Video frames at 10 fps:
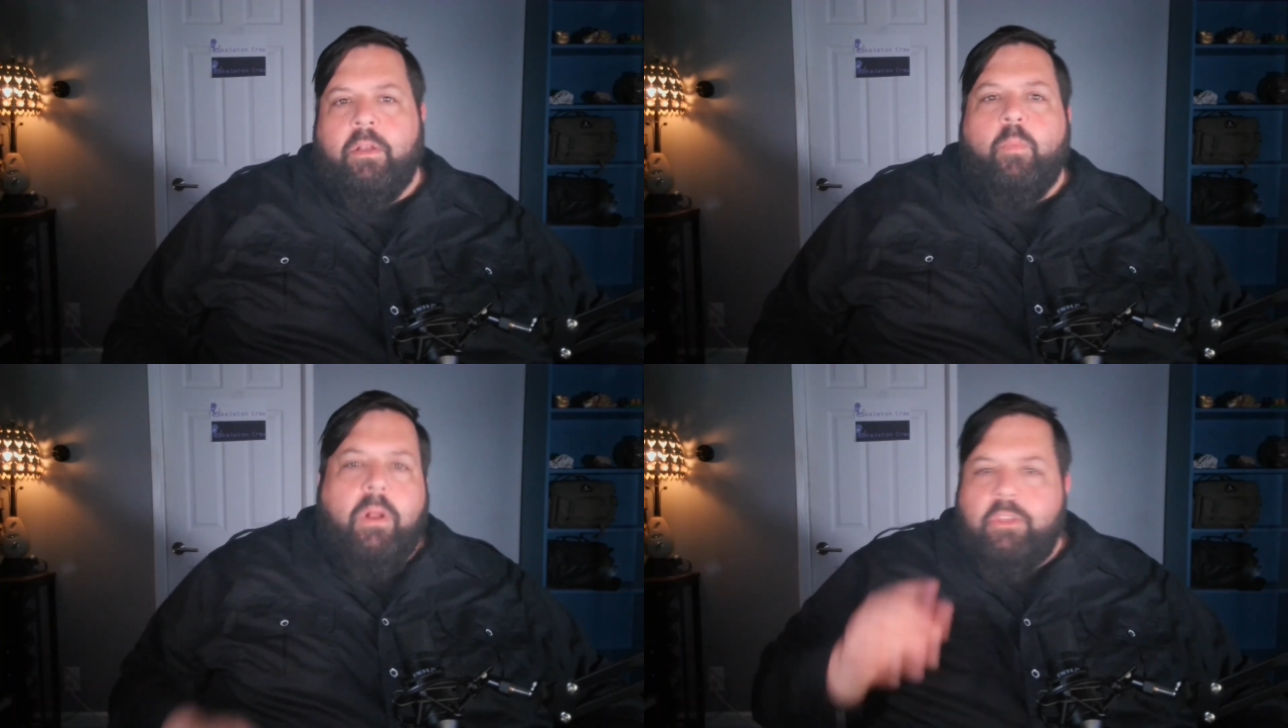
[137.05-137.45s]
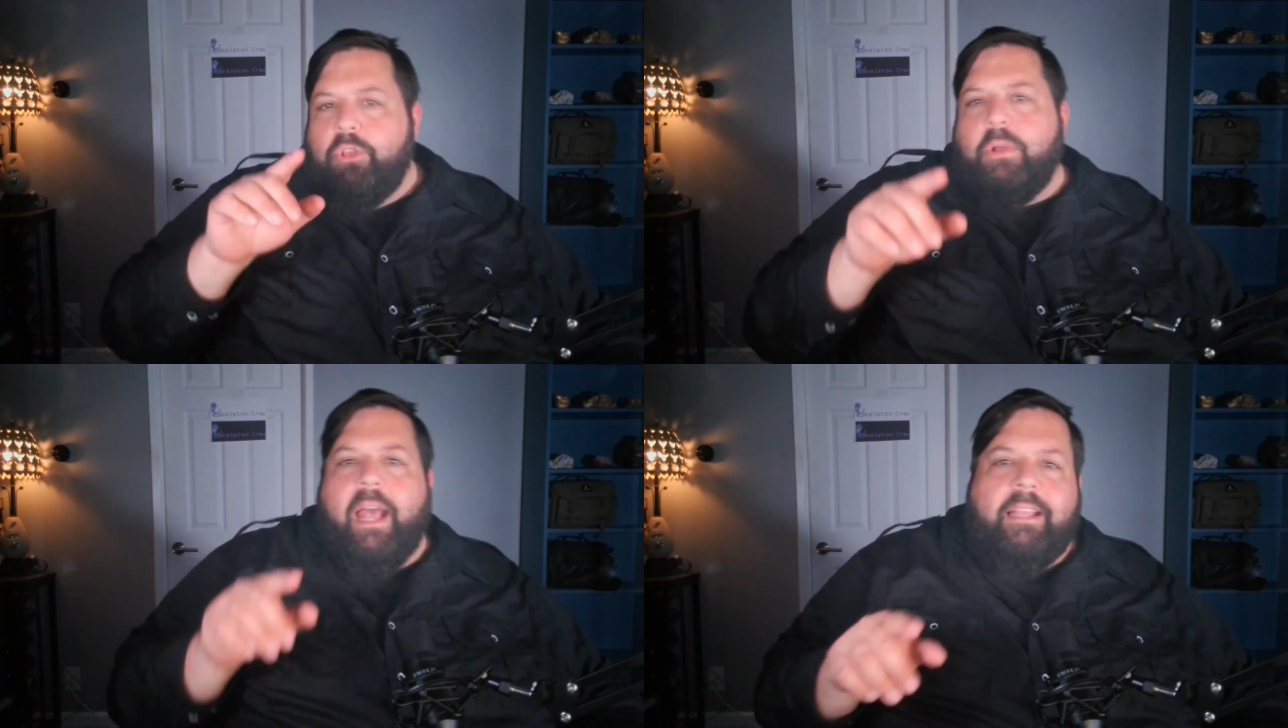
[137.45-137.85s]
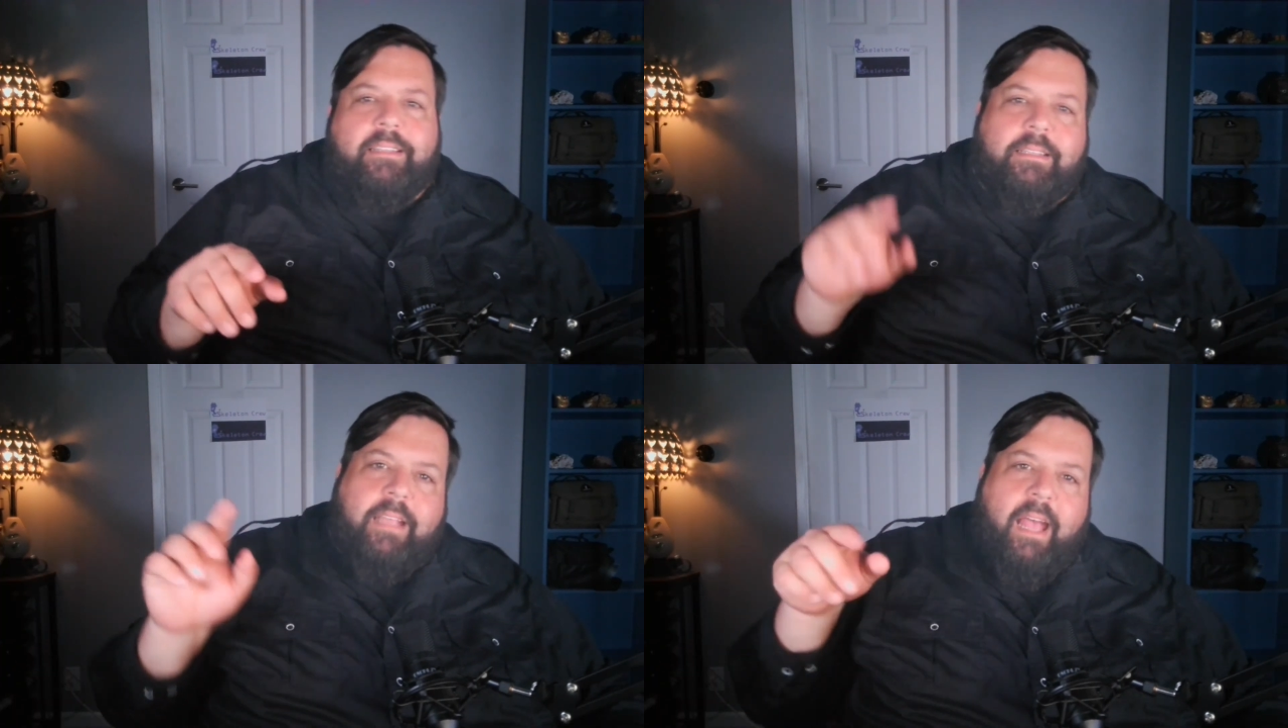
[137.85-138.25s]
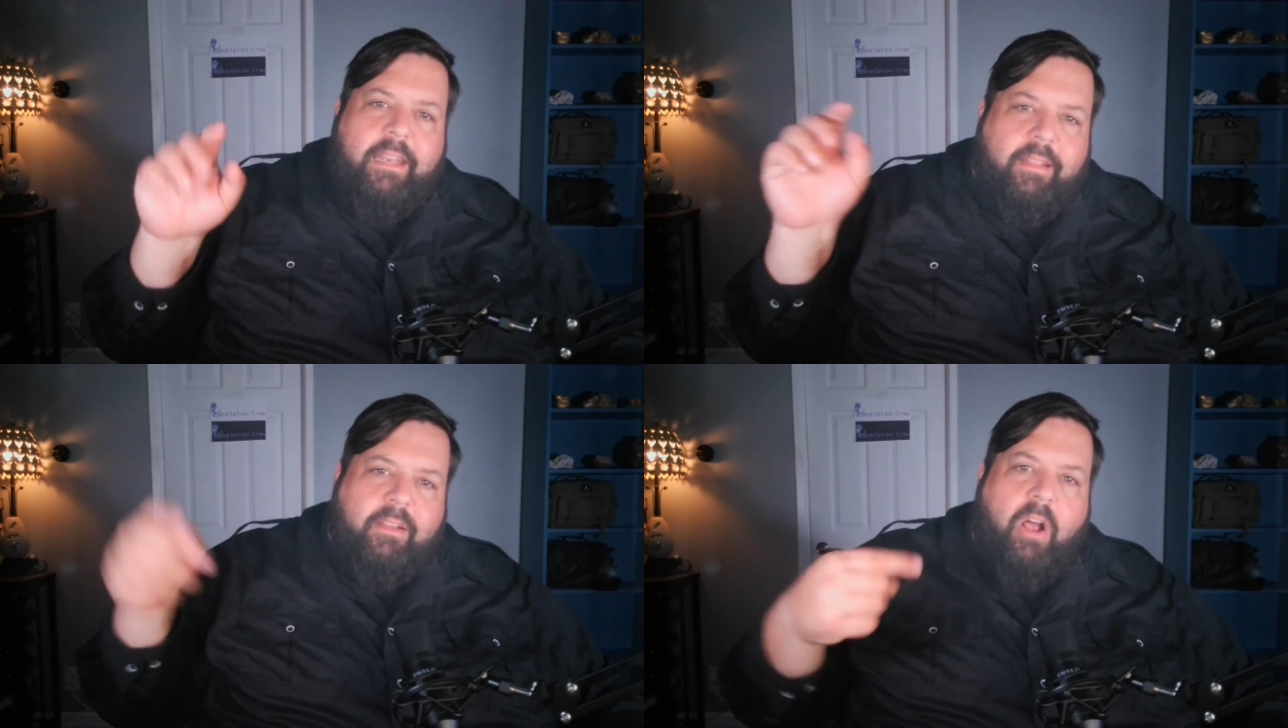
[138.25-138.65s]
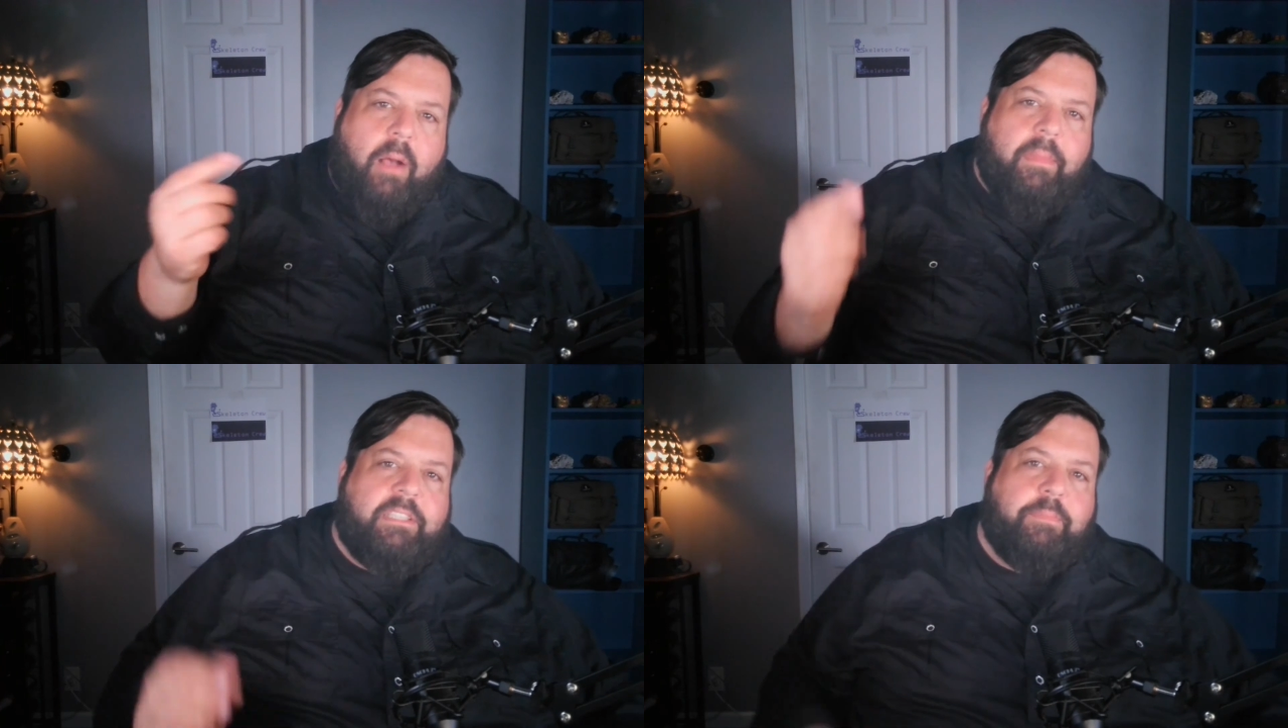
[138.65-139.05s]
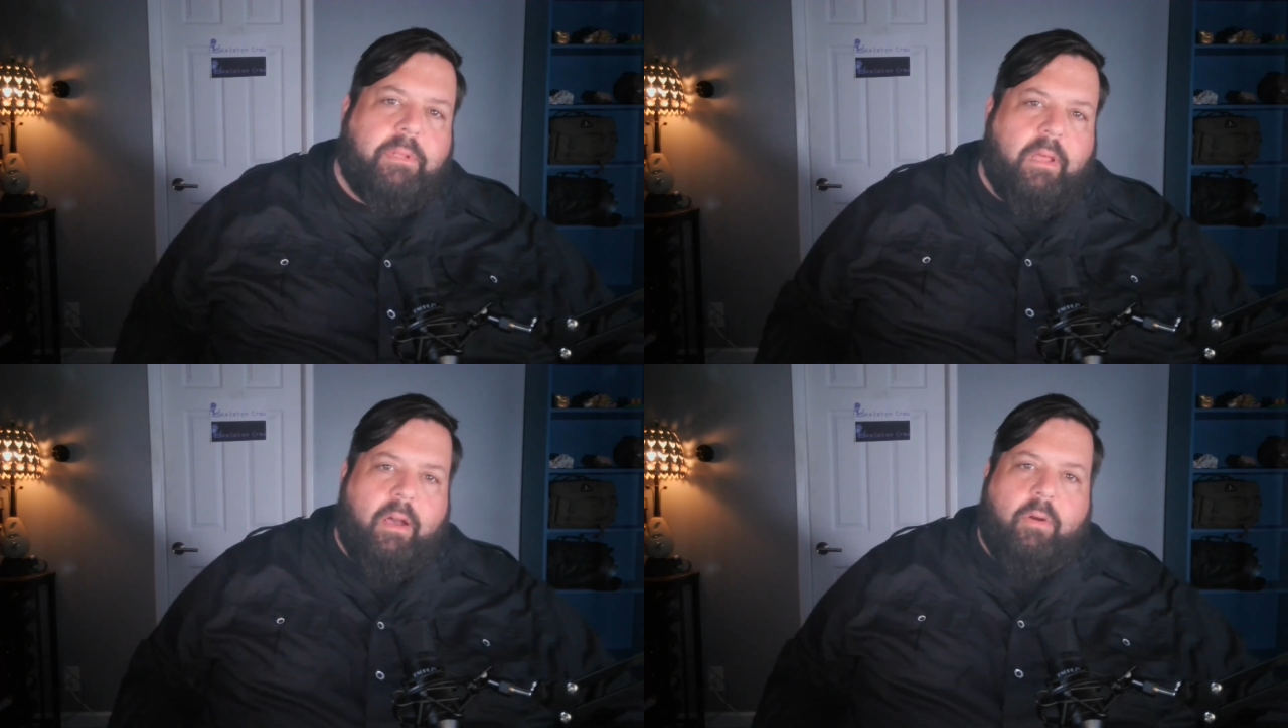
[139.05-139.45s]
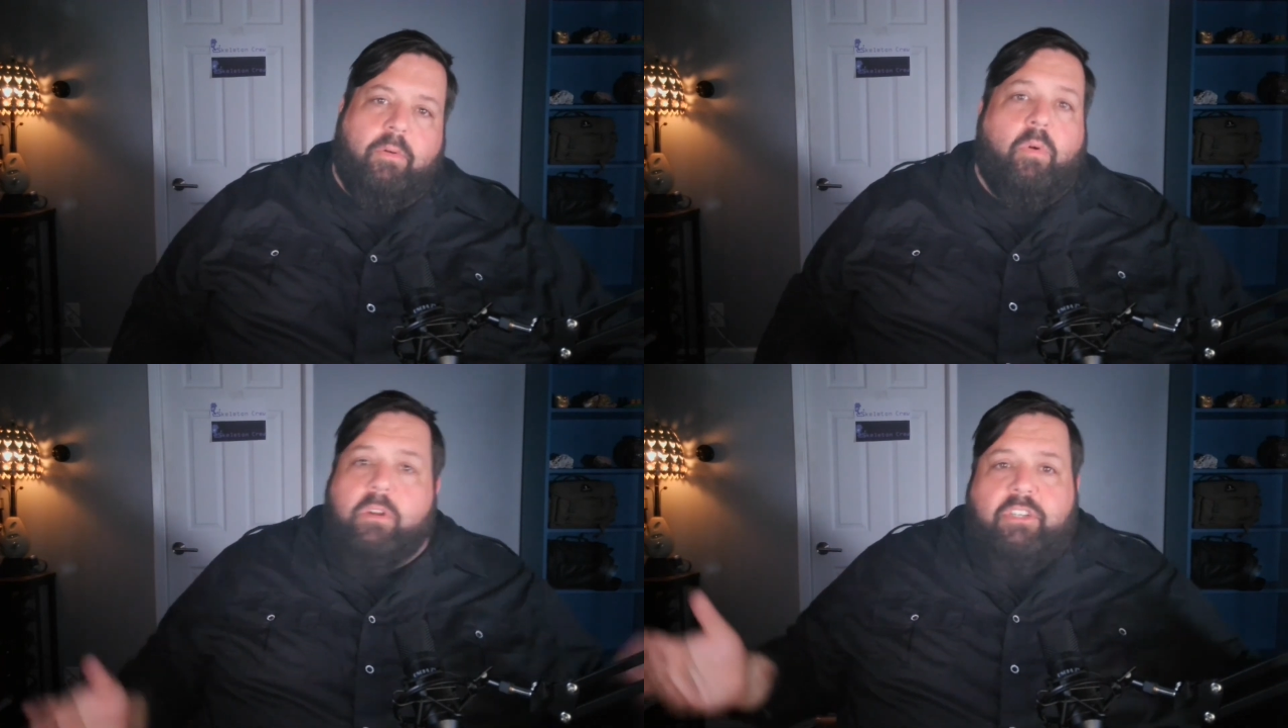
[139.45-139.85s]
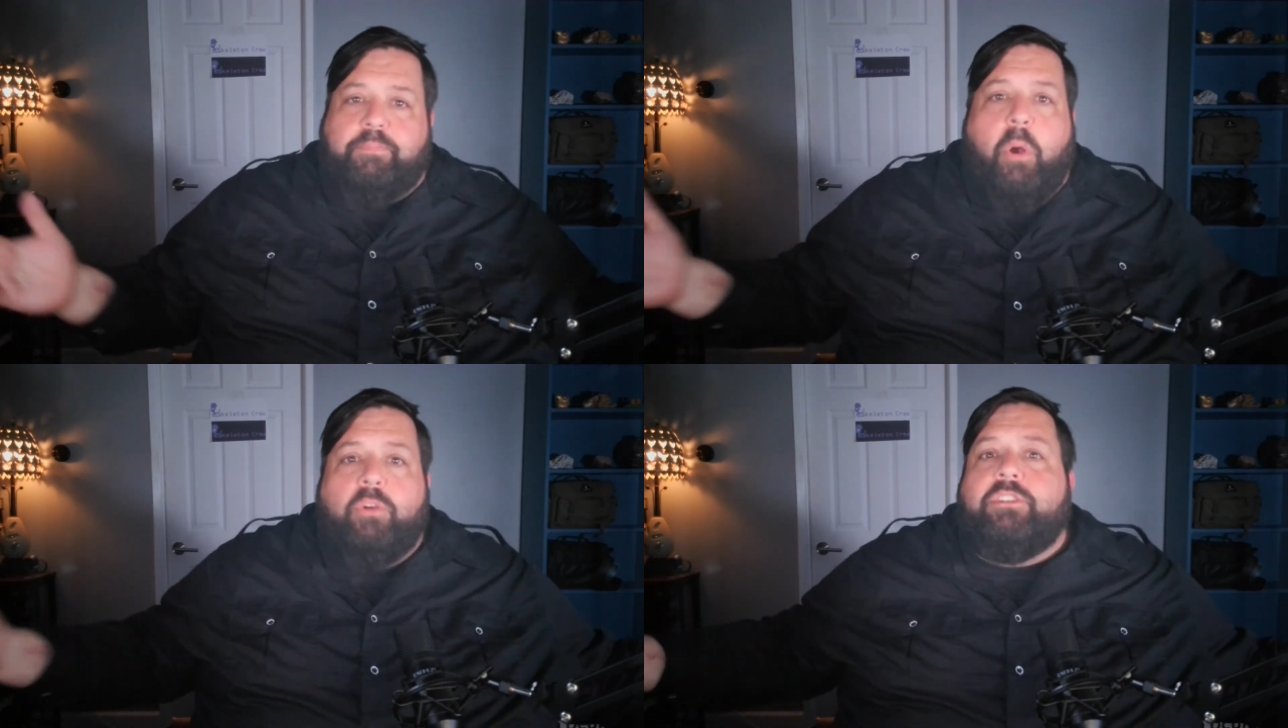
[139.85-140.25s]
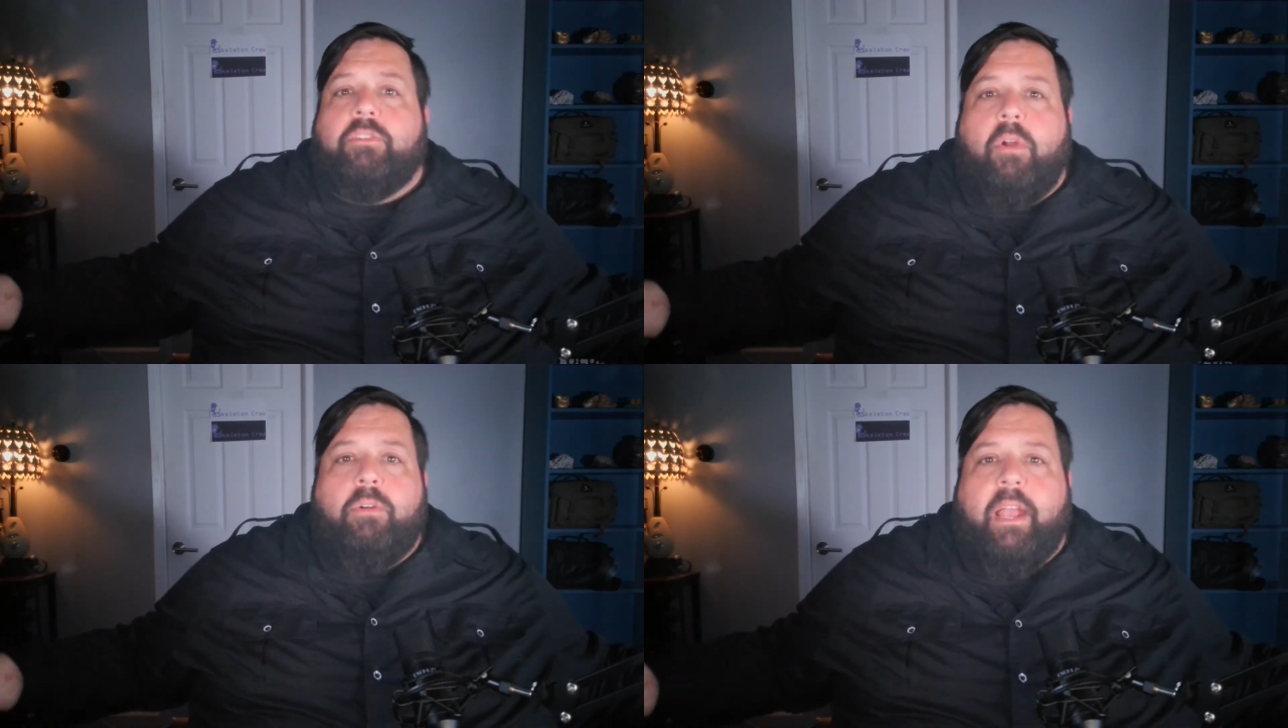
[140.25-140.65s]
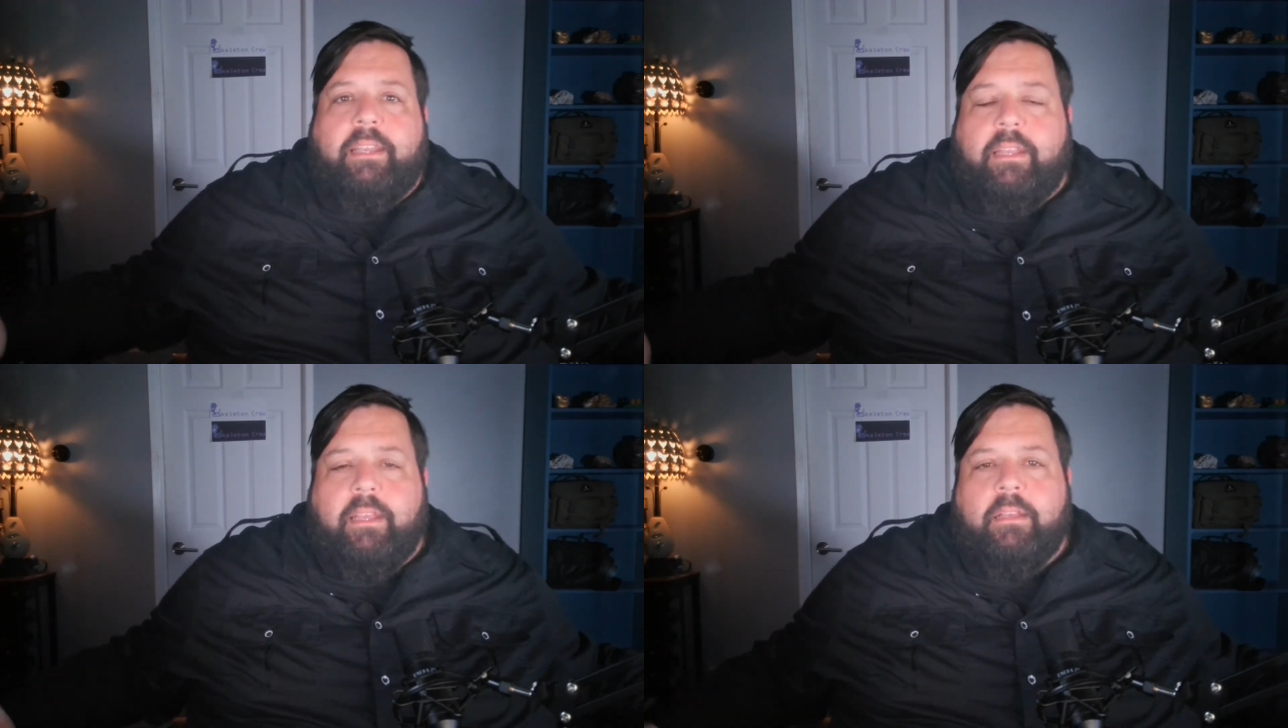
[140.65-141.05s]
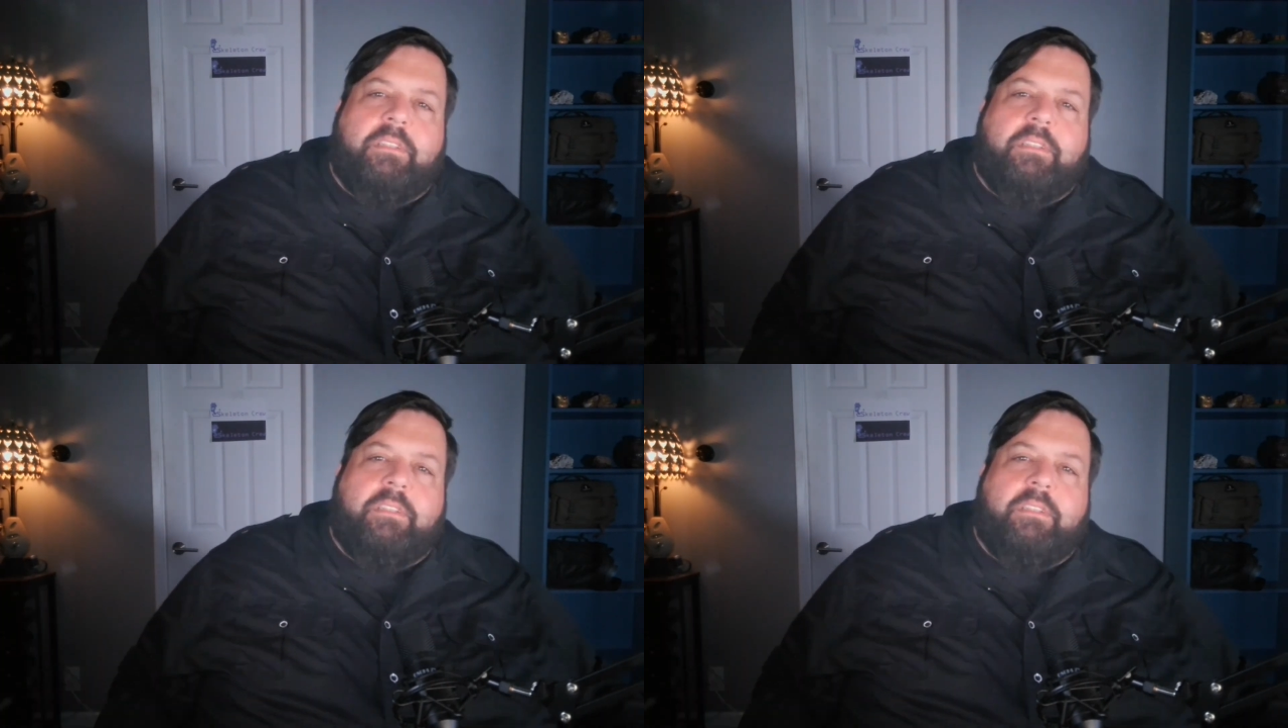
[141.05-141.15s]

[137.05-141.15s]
Why don't you guys decide in the comments below, or just post your own idea.